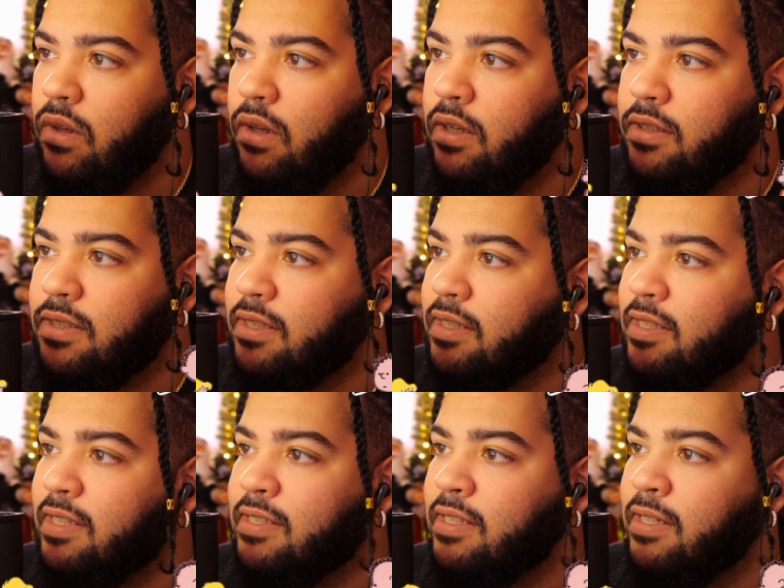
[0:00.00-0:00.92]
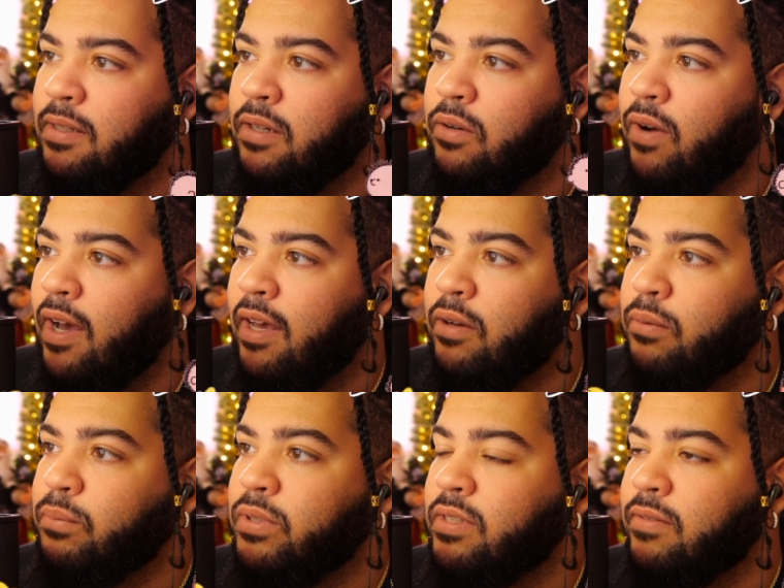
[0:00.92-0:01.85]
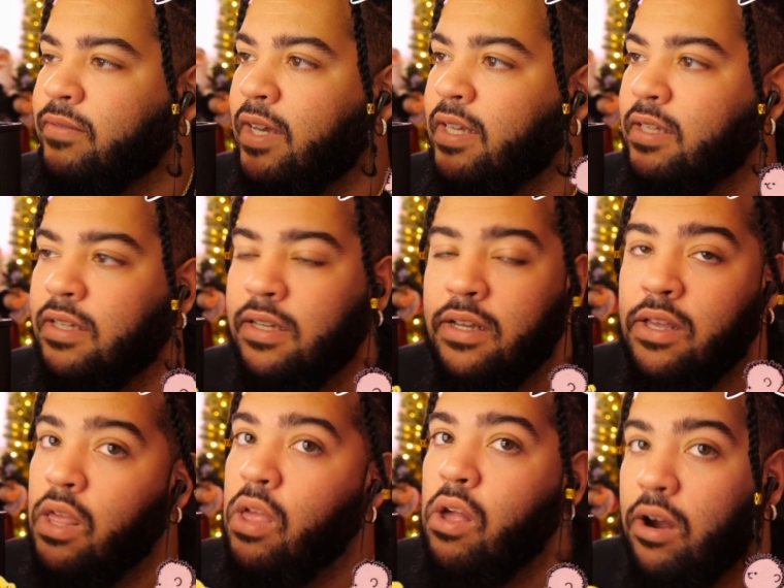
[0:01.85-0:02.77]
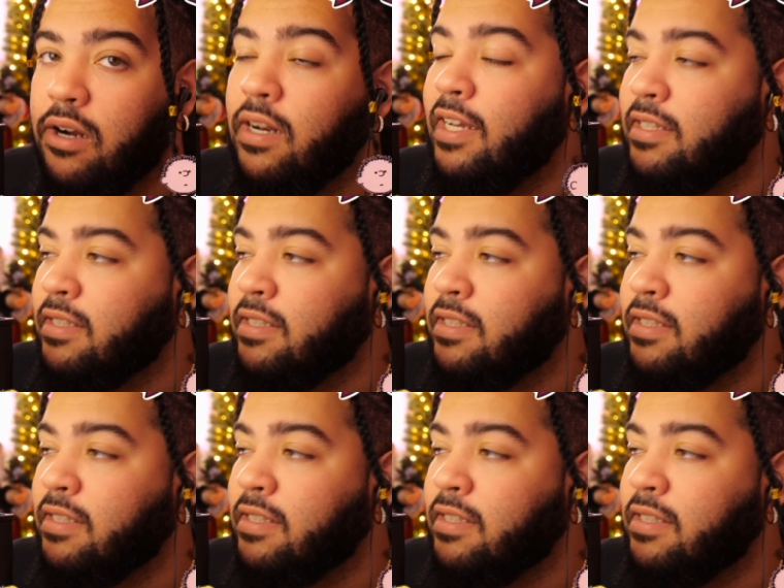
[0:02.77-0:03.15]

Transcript: Just cause I said Ohio and Pennsylvania are like the